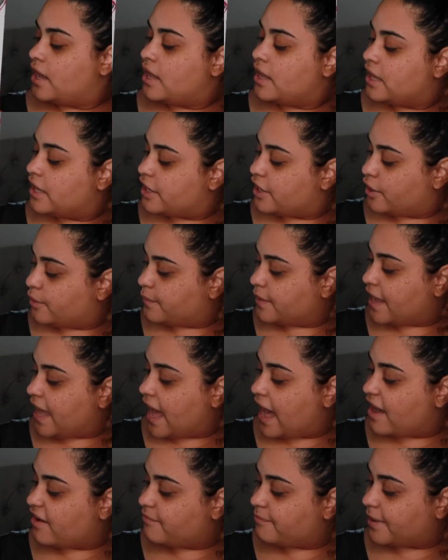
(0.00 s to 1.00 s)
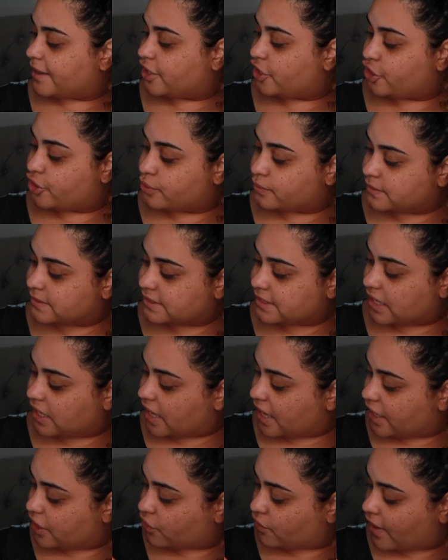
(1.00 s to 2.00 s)
Here we have my
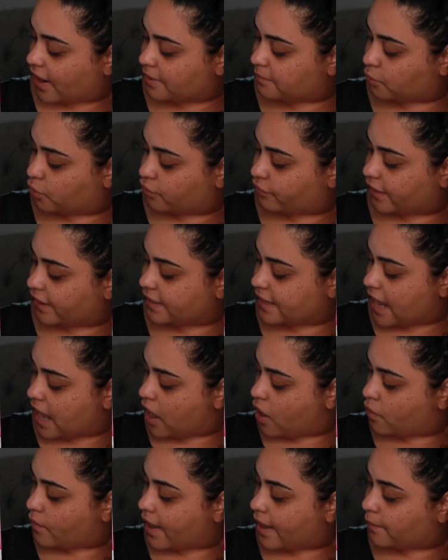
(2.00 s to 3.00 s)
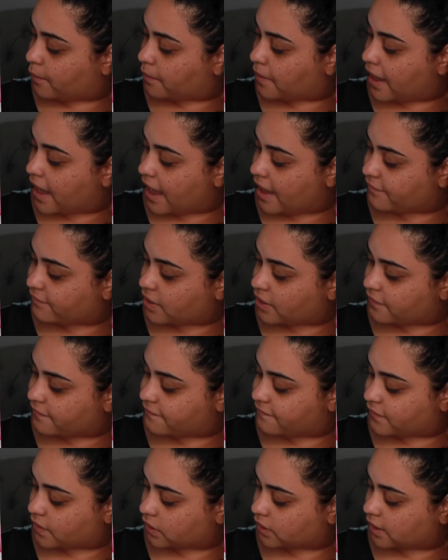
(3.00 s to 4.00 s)
QC in grind mode right now. I will have
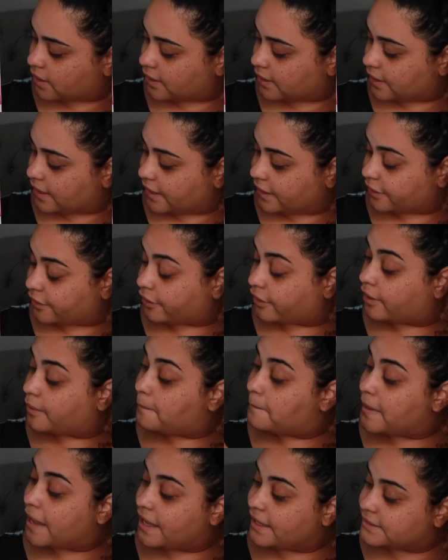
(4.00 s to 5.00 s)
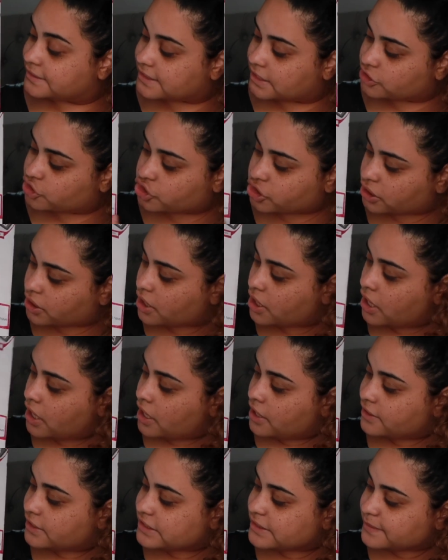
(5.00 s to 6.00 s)
fun later. Pay attention.
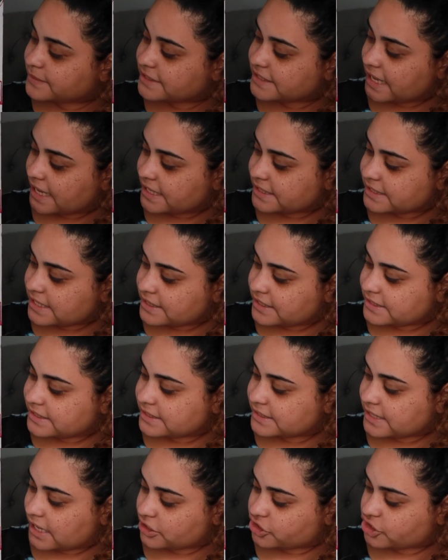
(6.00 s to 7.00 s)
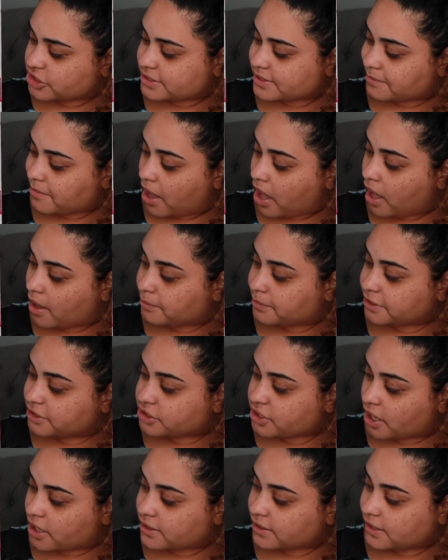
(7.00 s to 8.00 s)
This one says, this is not just some hobby,
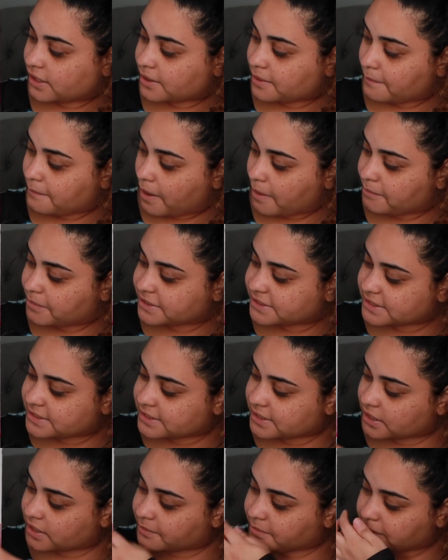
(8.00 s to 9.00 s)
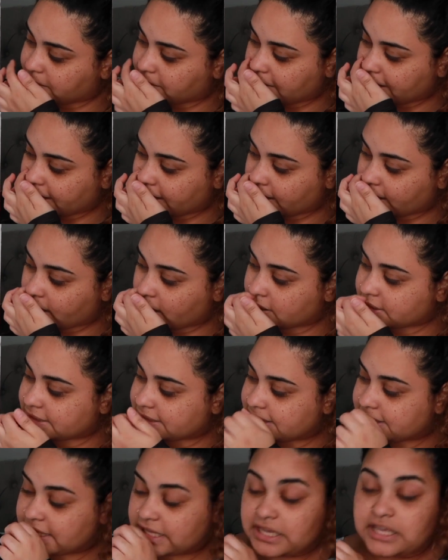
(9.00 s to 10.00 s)
darling. My business is gonna be making
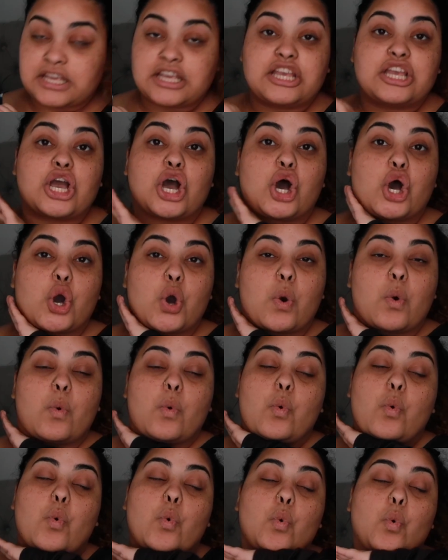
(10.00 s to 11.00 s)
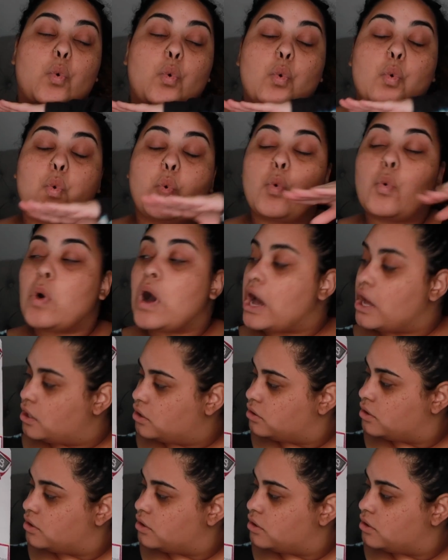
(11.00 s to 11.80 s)
CEO.